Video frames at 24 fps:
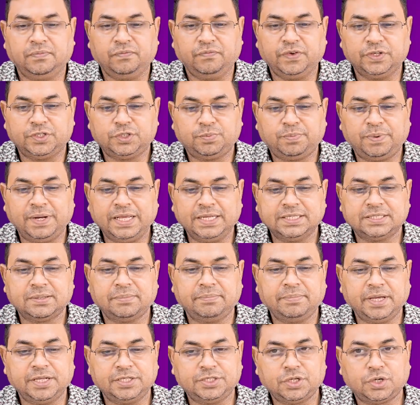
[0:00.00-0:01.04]
which plays a
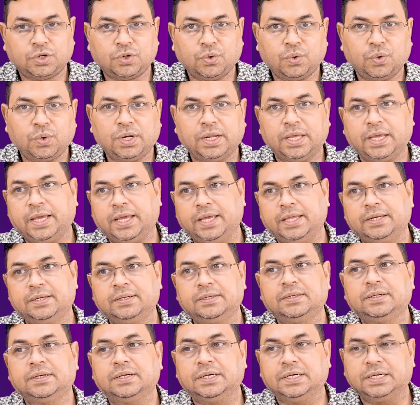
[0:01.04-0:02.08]
major role
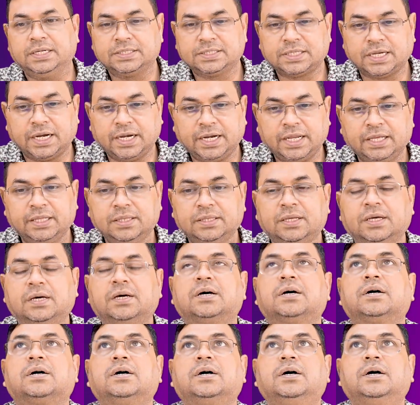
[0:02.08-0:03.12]
in deciding
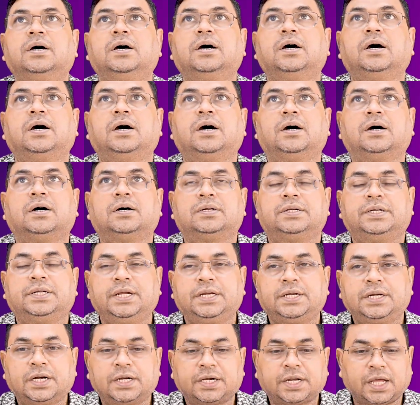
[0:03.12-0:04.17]
the
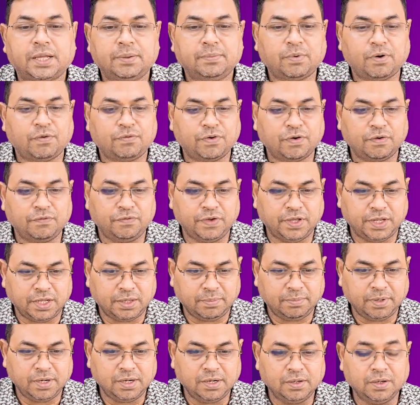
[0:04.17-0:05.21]
data type of a
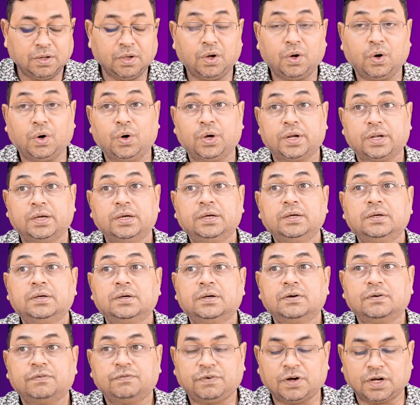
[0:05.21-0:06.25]
variable or a
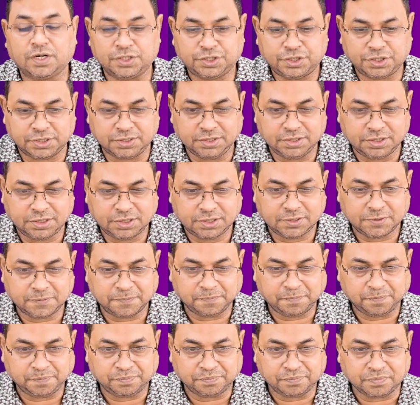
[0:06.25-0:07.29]
functions.
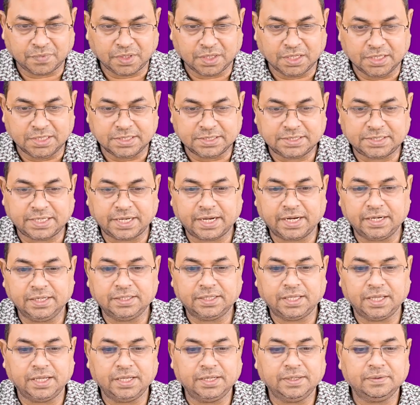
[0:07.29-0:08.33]
Second
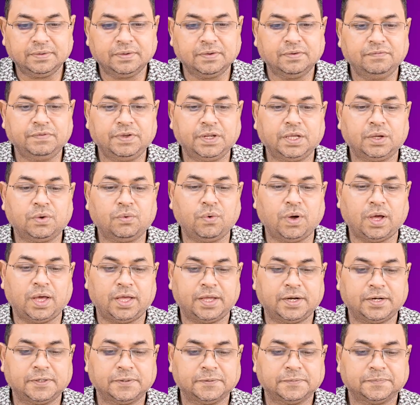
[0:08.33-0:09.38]
thing we
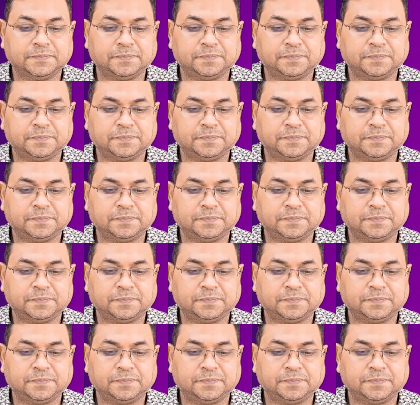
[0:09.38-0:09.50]
require